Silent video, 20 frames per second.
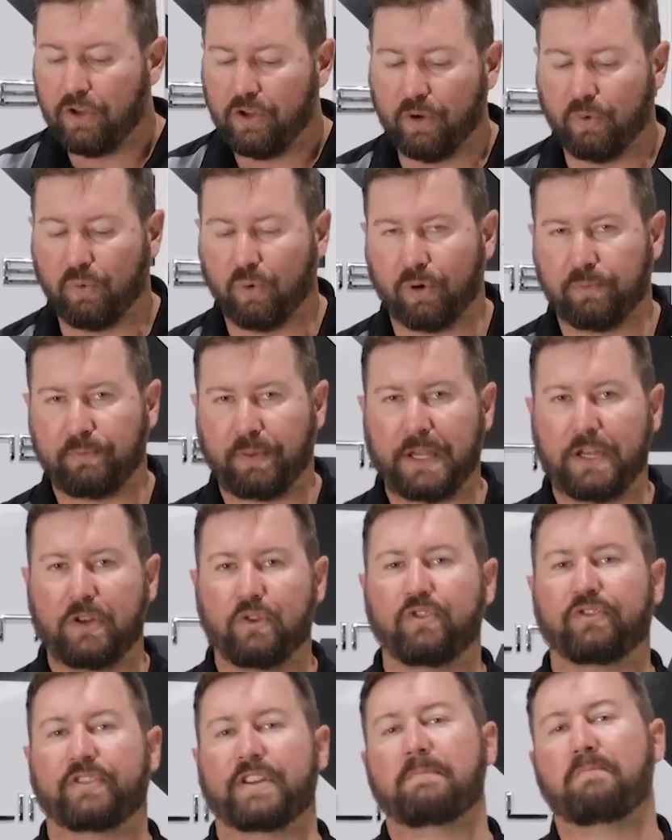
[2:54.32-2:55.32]
You would be
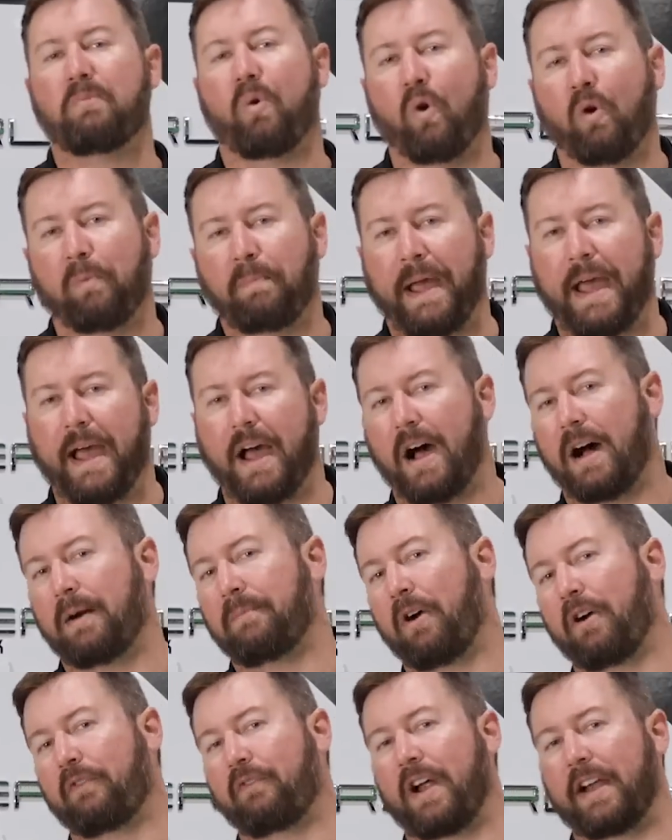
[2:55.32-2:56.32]
using more power
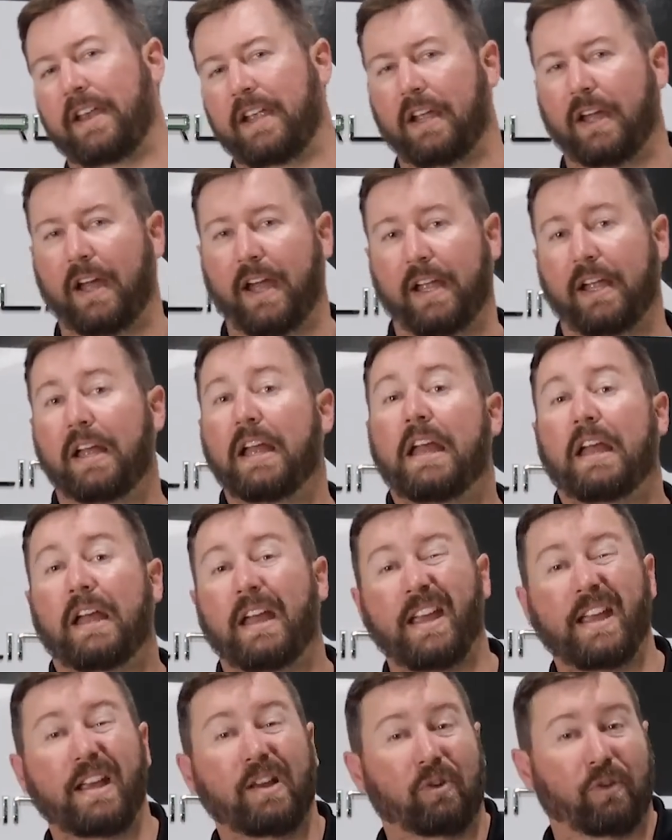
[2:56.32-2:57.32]
by running an
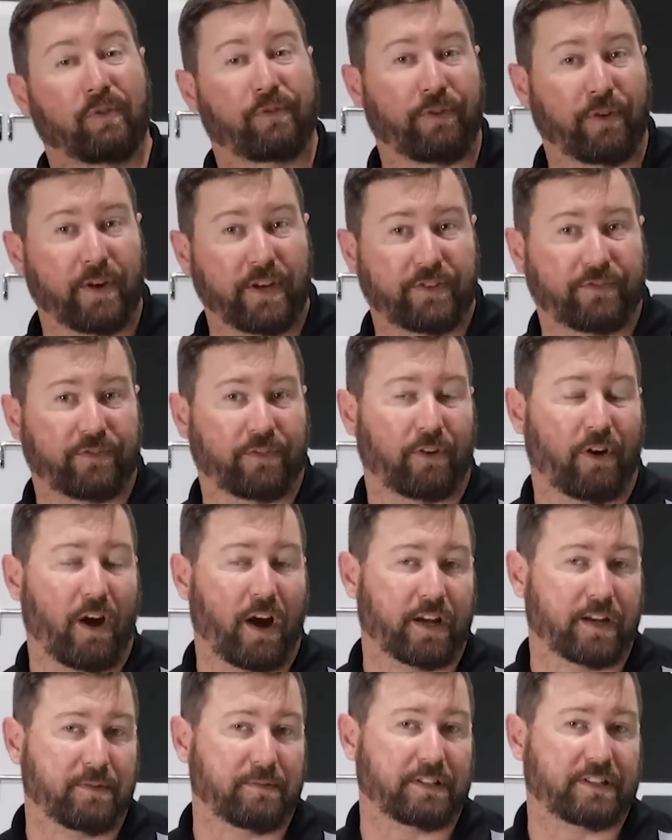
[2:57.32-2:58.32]
Ingle fridge, for
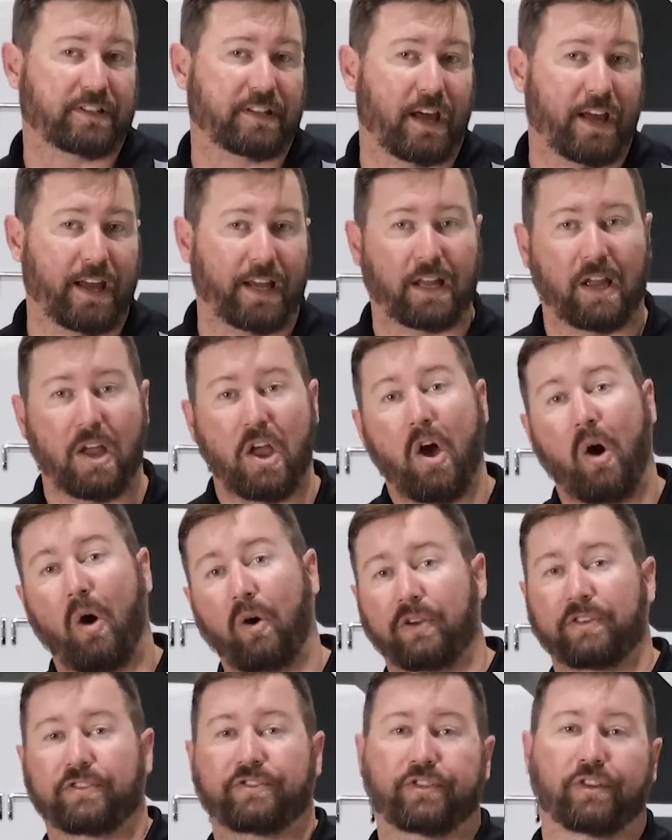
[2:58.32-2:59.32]
argument's sake,
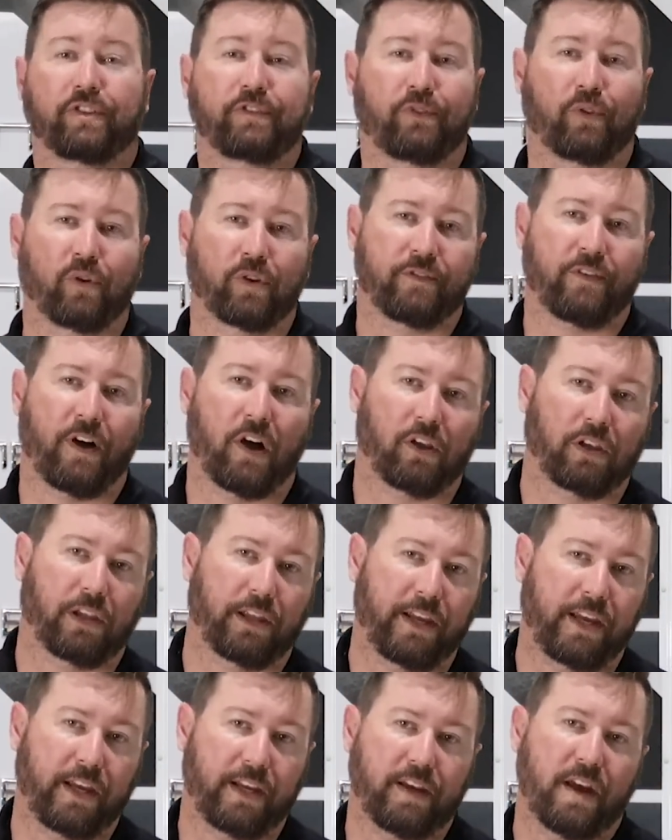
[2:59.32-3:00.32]
on its 240 volt
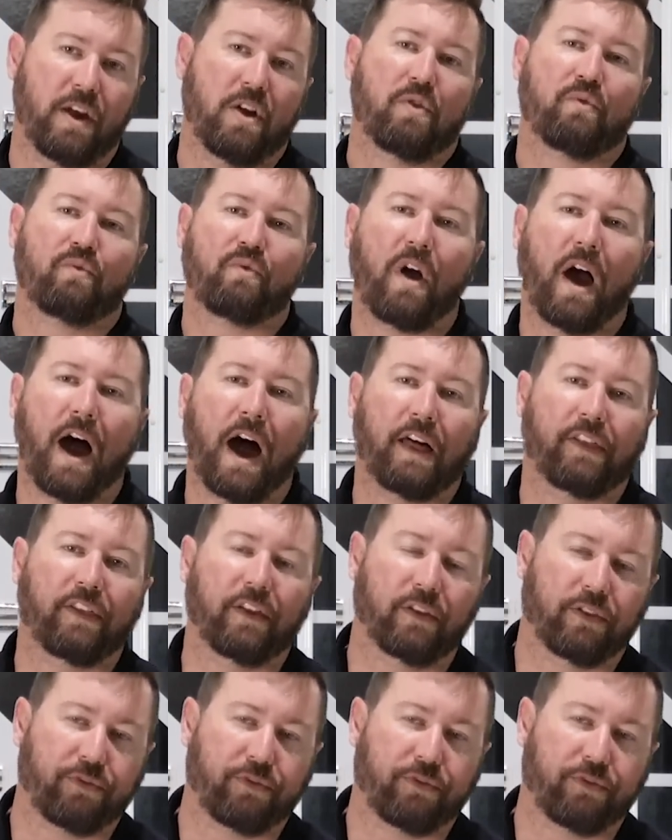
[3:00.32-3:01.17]
lead rather